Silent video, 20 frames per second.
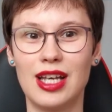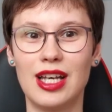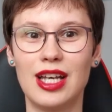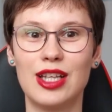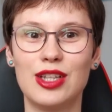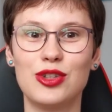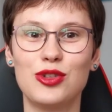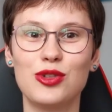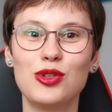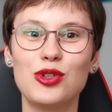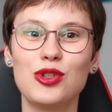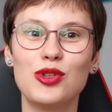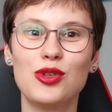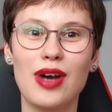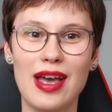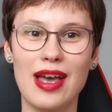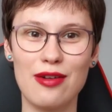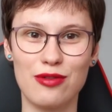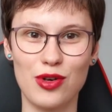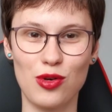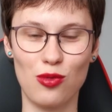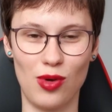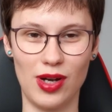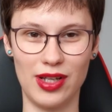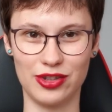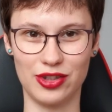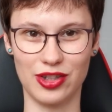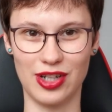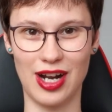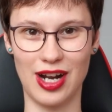Do you ever
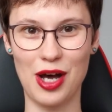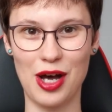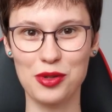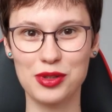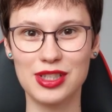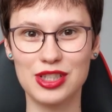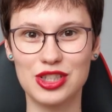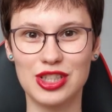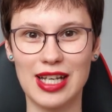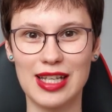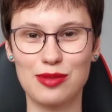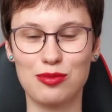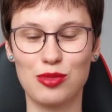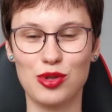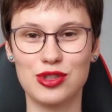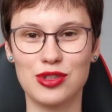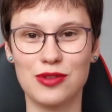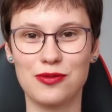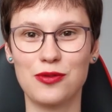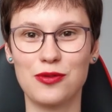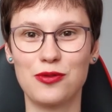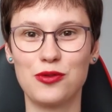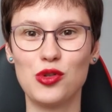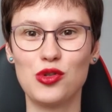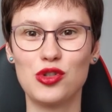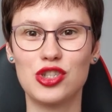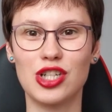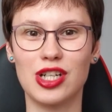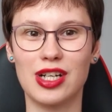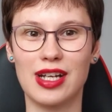wonder how the chatbots of the
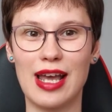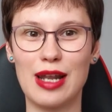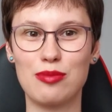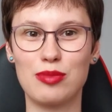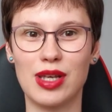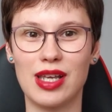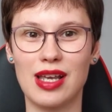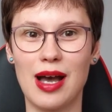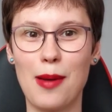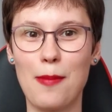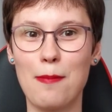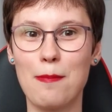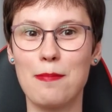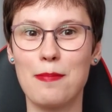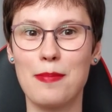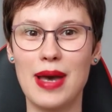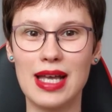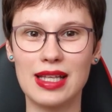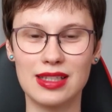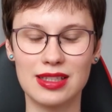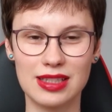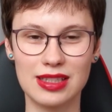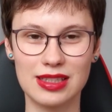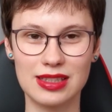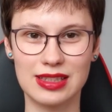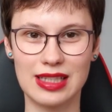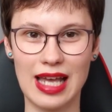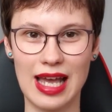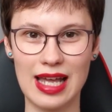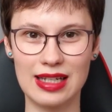future can become better
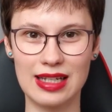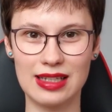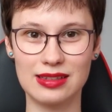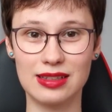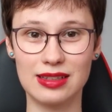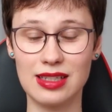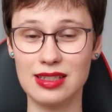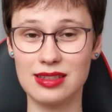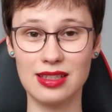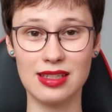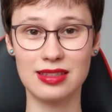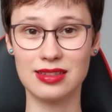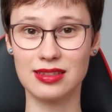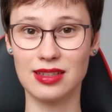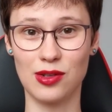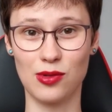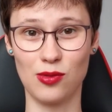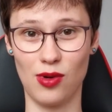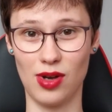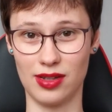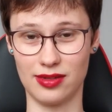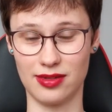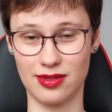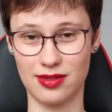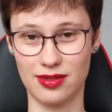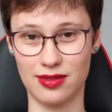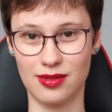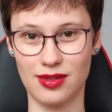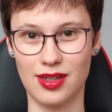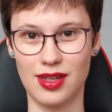than the existing
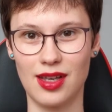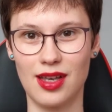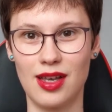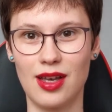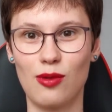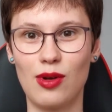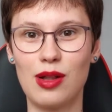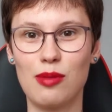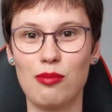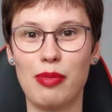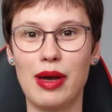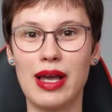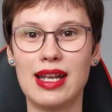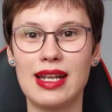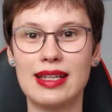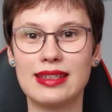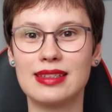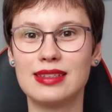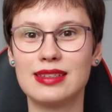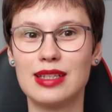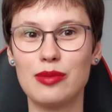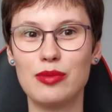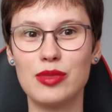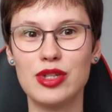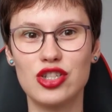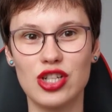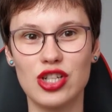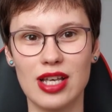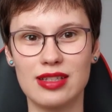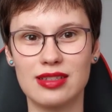ones? Well, by letting them
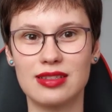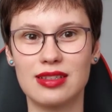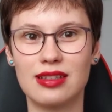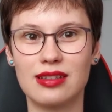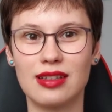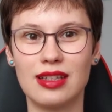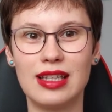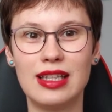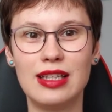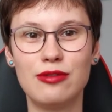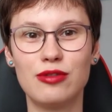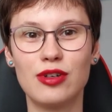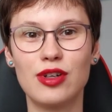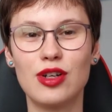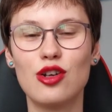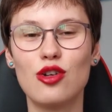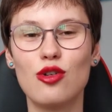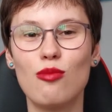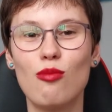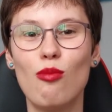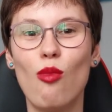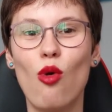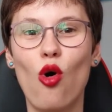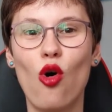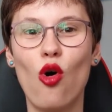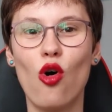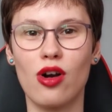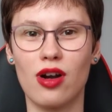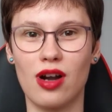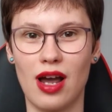ingest even
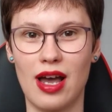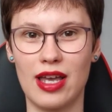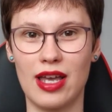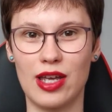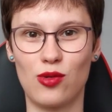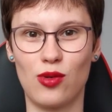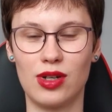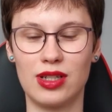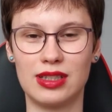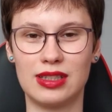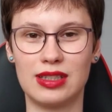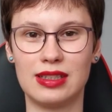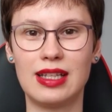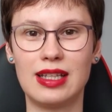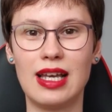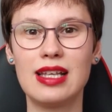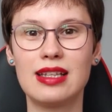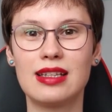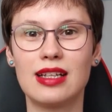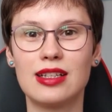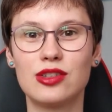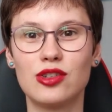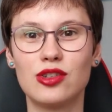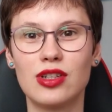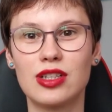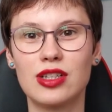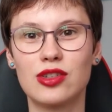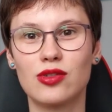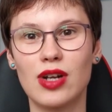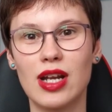more high quality data
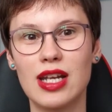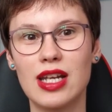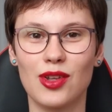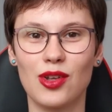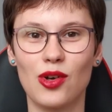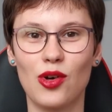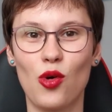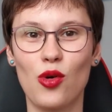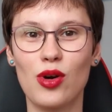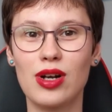during training, or